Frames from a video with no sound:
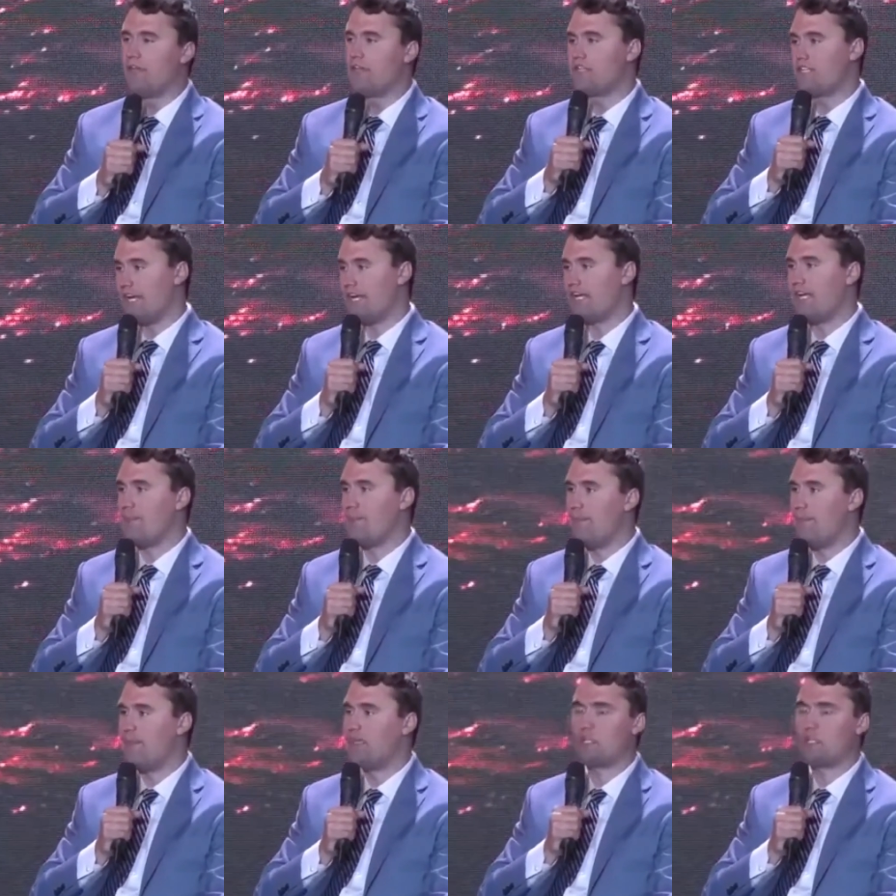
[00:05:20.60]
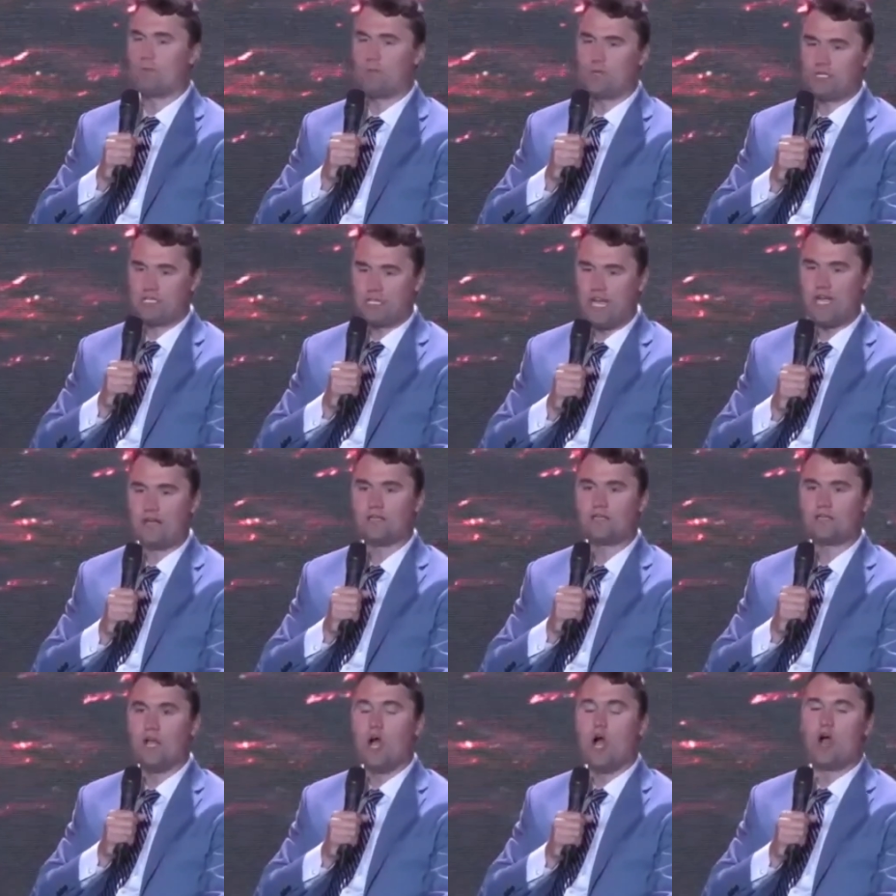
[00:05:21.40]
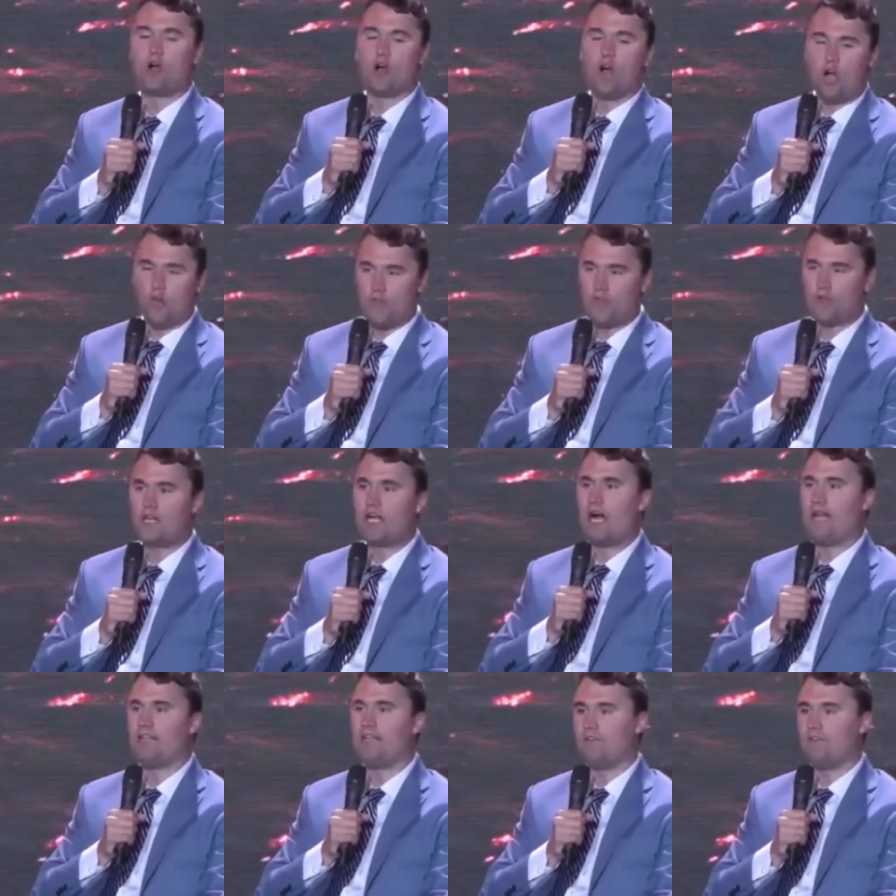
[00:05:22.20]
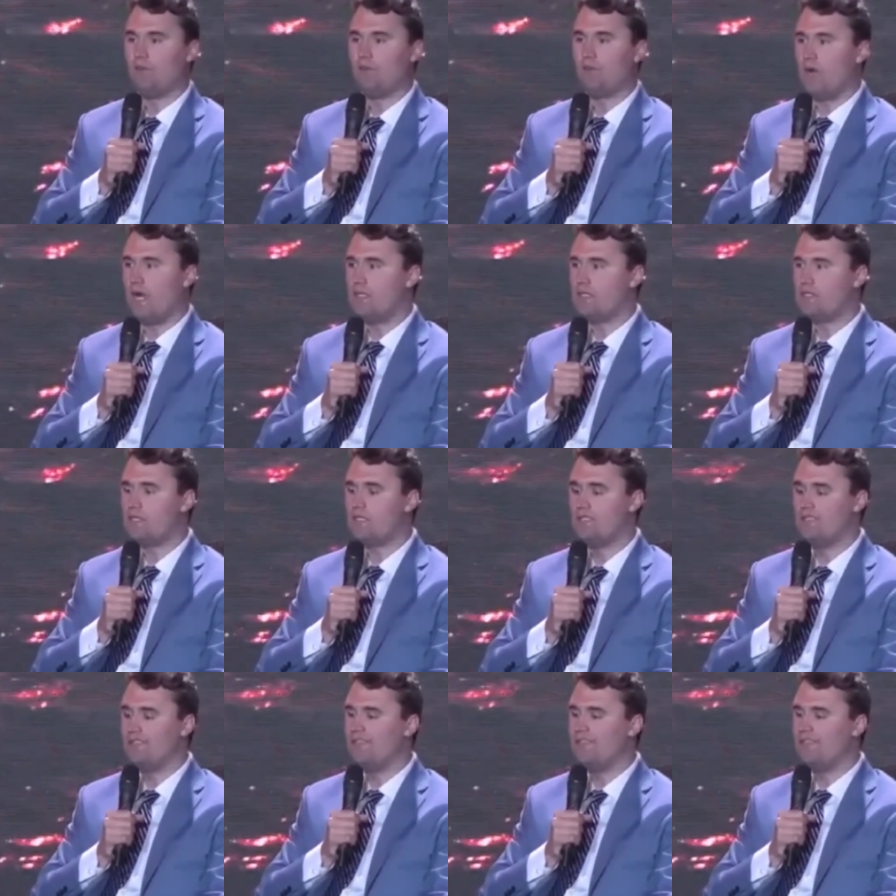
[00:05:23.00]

The Second Amendment to protect our other God-given rights.